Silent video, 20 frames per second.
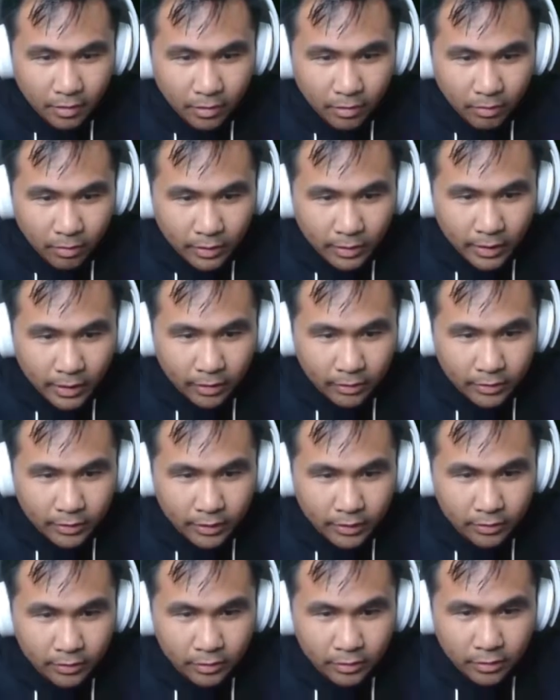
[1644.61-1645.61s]
What the hell is
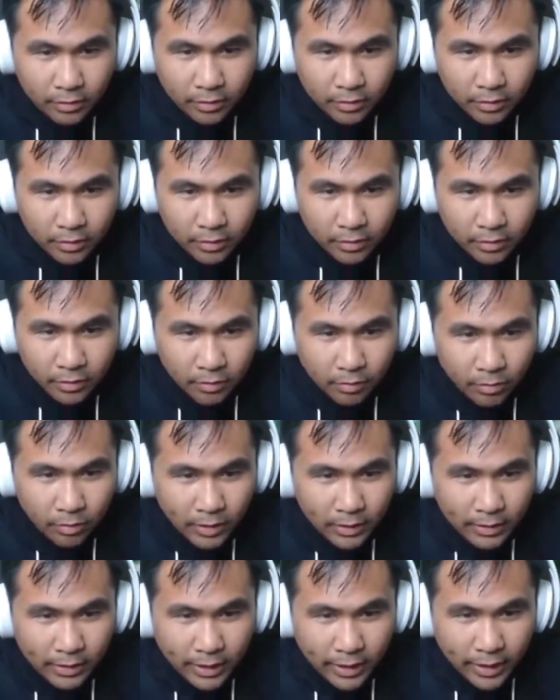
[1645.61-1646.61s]
this? What
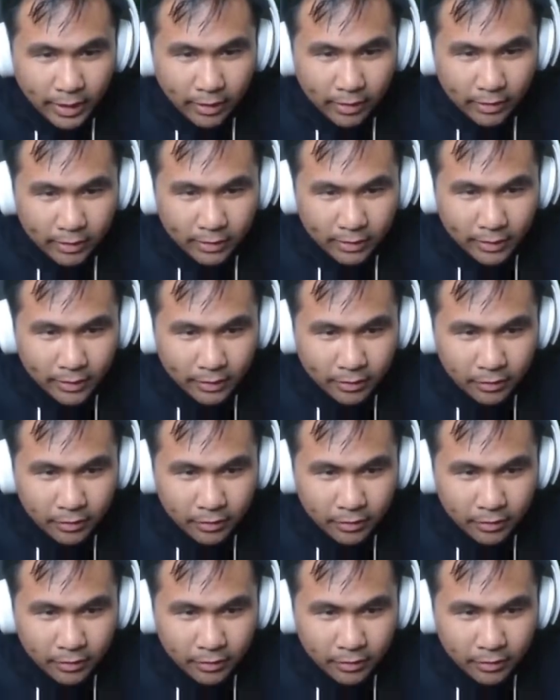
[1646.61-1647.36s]
the hell is this?